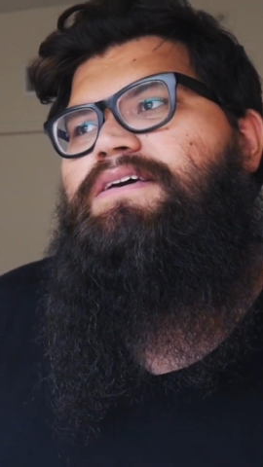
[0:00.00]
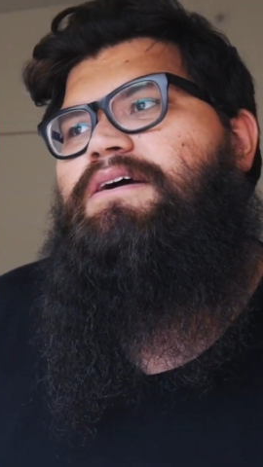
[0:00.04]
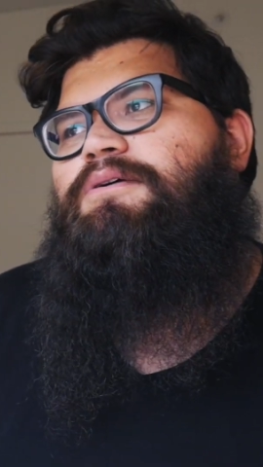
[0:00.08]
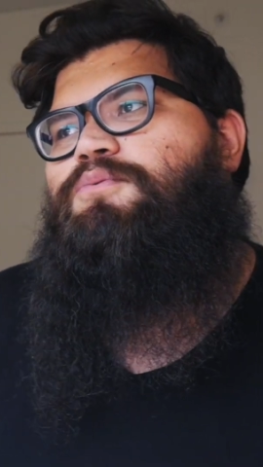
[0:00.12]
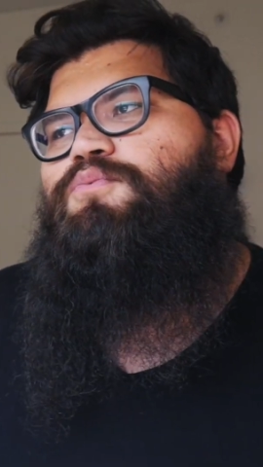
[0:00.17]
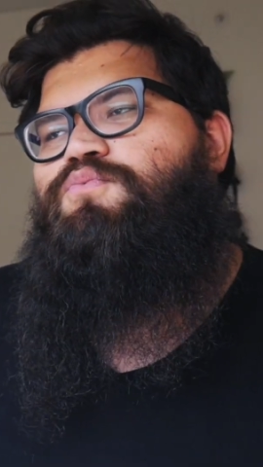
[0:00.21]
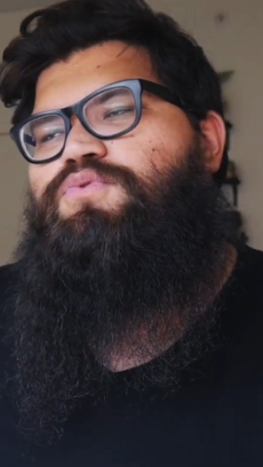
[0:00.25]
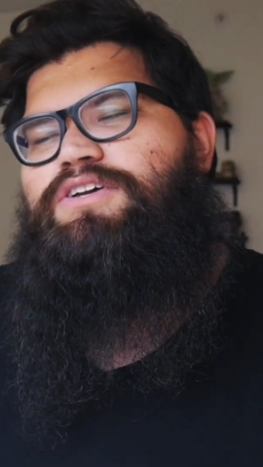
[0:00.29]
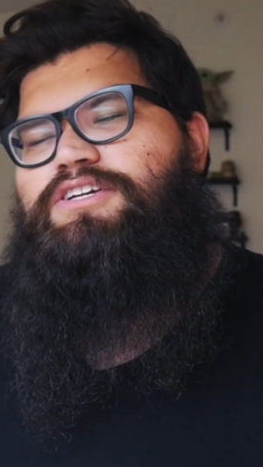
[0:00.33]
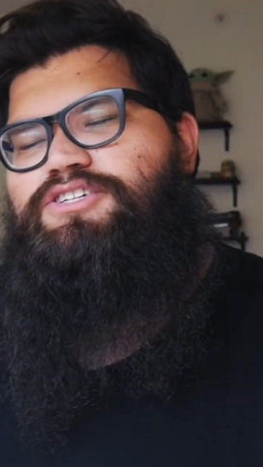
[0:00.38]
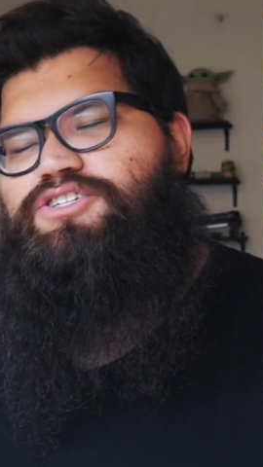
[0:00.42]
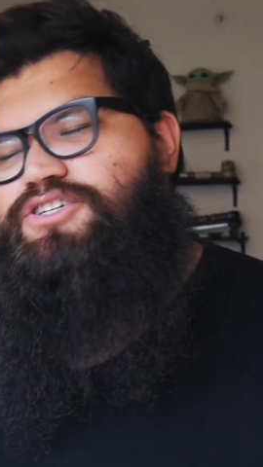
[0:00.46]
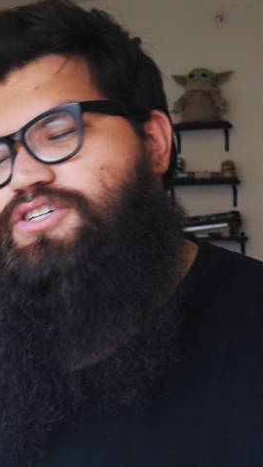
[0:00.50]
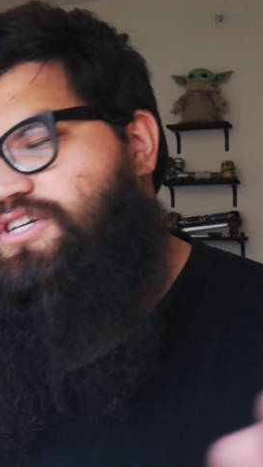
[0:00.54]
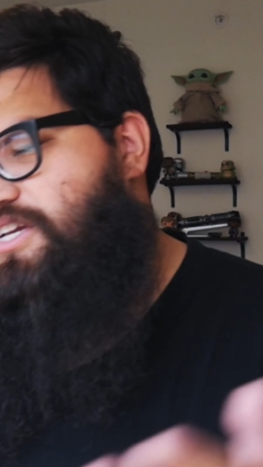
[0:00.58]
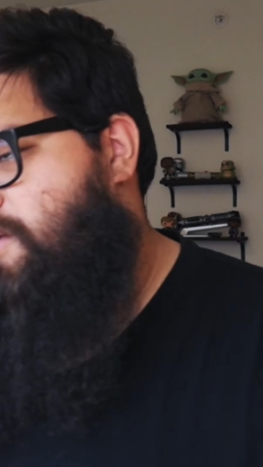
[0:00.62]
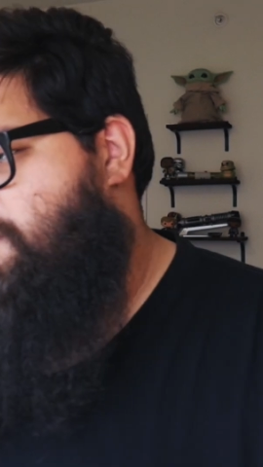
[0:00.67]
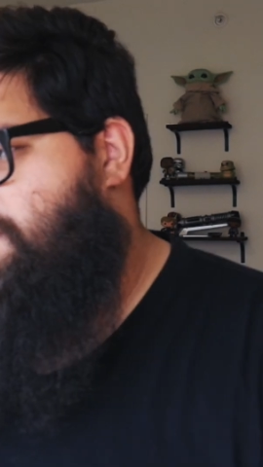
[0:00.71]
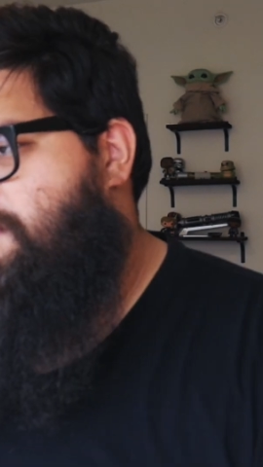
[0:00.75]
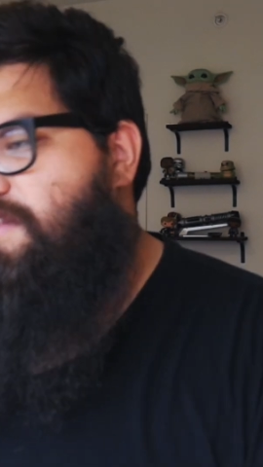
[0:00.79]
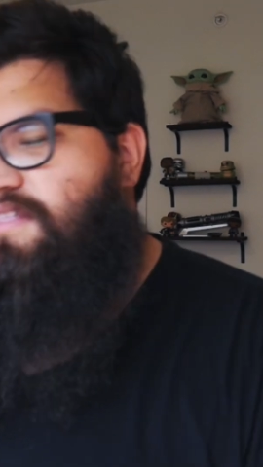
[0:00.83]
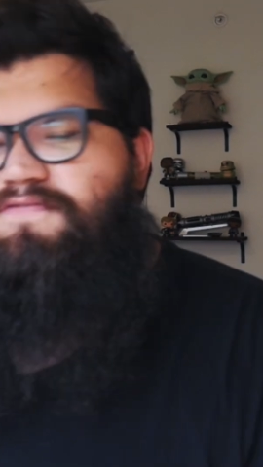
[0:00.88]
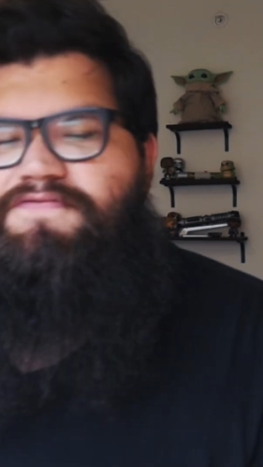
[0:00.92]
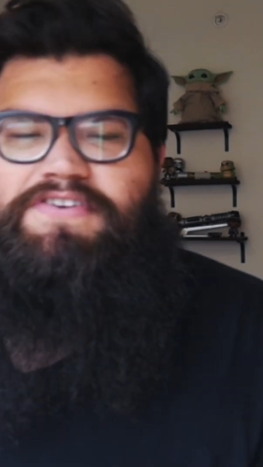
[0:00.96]
We should get
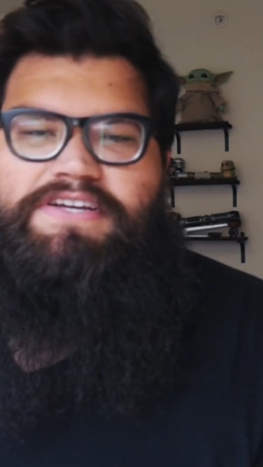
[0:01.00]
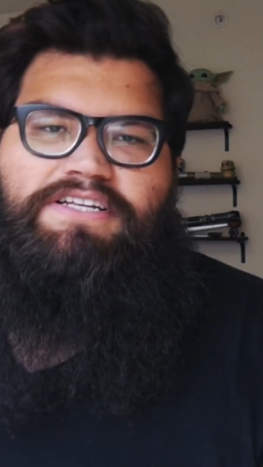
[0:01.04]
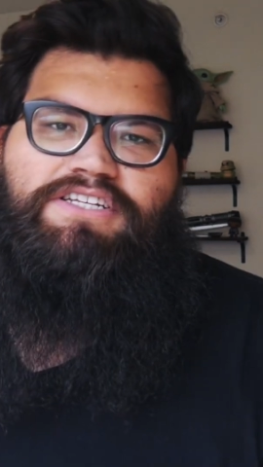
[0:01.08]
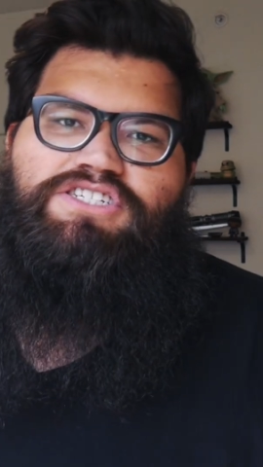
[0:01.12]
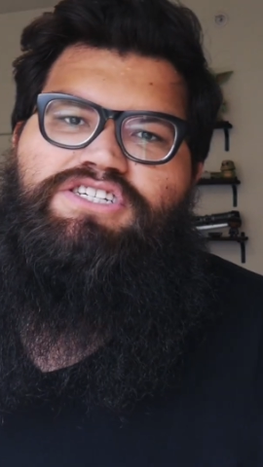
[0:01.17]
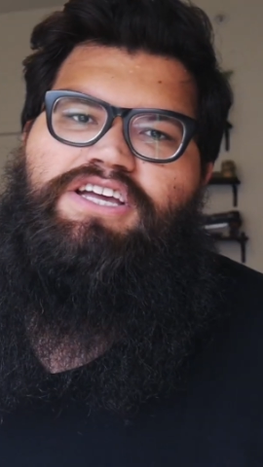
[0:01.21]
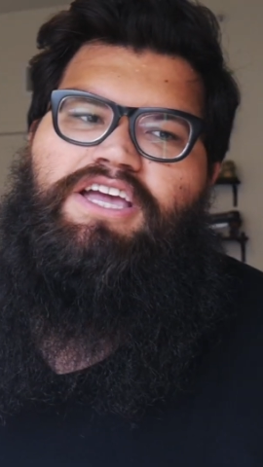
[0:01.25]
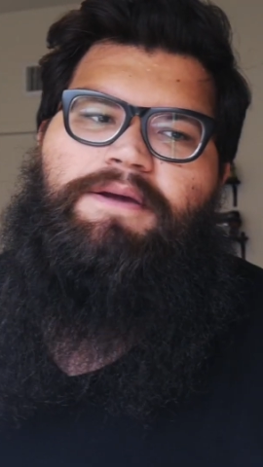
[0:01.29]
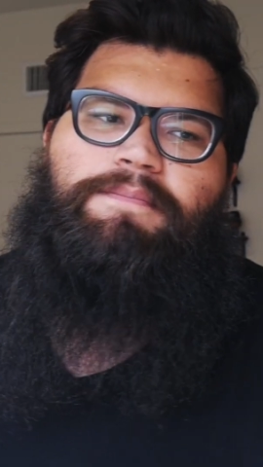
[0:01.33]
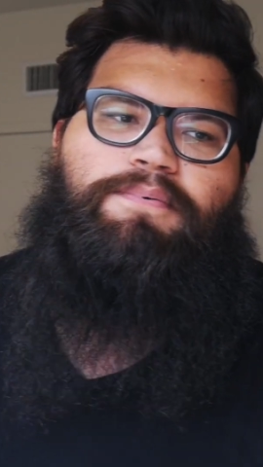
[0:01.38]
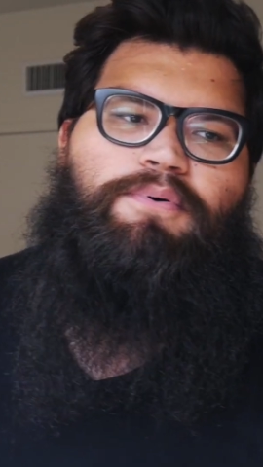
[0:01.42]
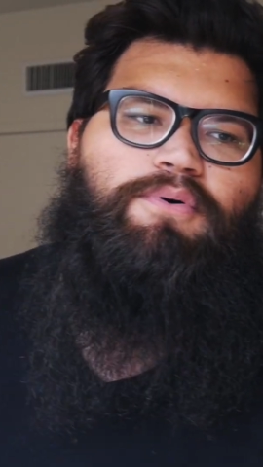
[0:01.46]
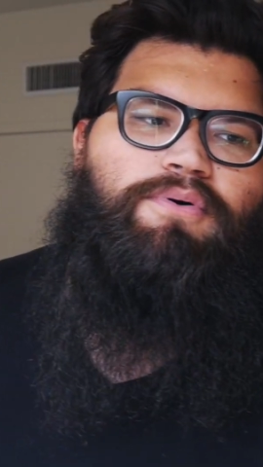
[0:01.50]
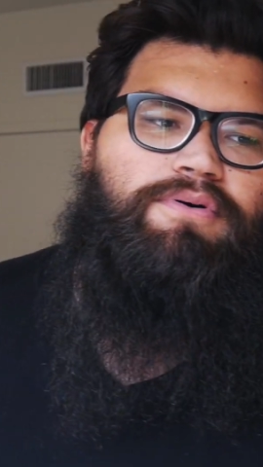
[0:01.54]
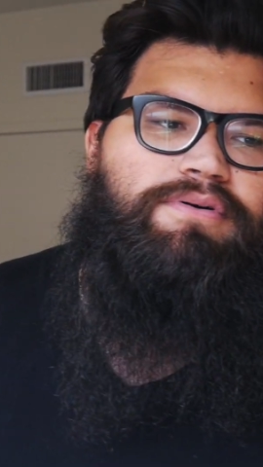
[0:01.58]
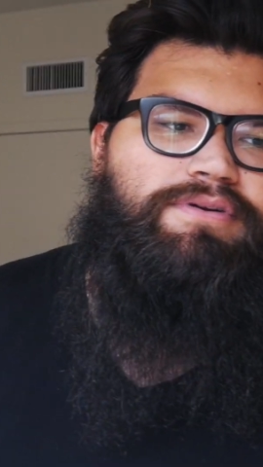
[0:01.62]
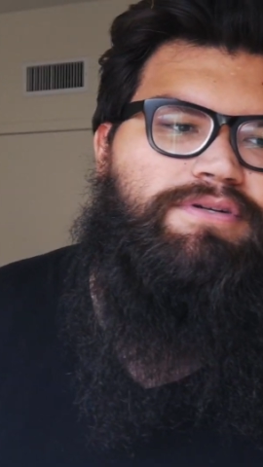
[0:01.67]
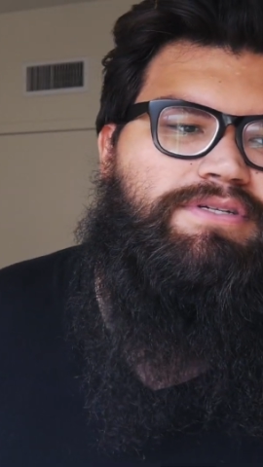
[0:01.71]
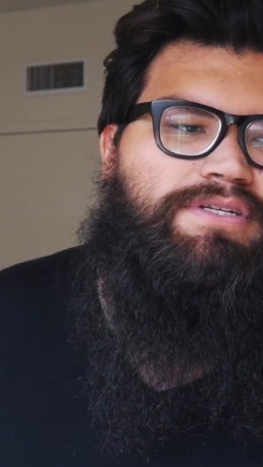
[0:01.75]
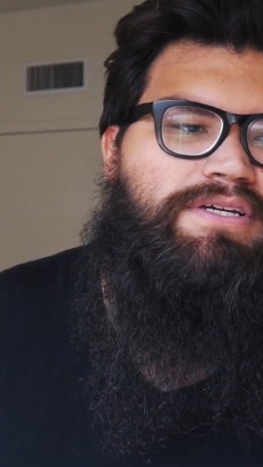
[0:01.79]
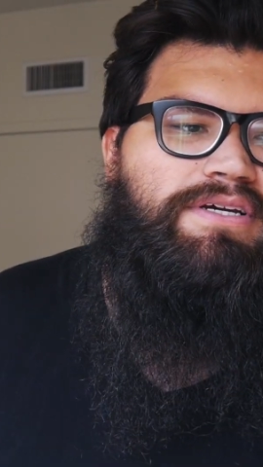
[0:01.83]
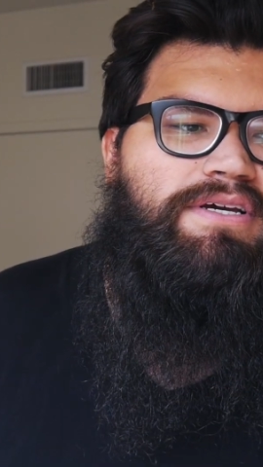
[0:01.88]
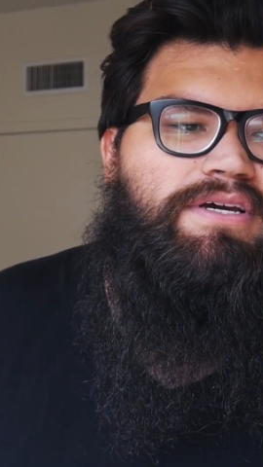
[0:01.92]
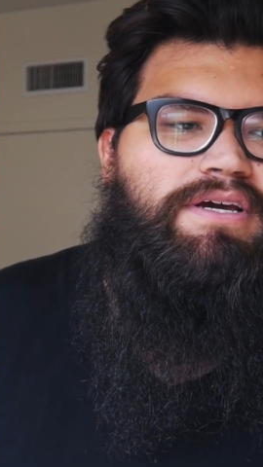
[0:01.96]
rid of the VGA
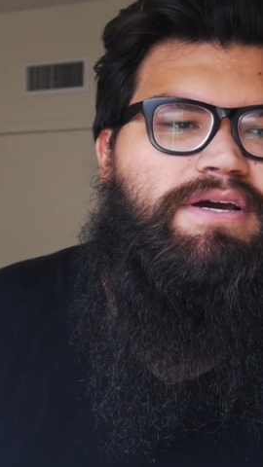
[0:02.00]
port,